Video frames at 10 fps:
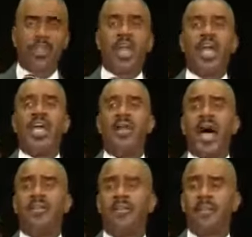Do you hear
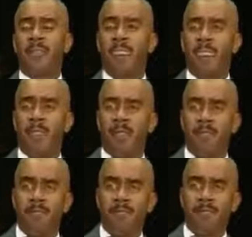that? Amen.
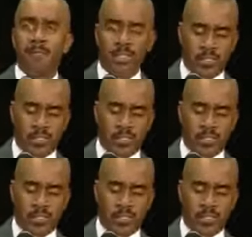The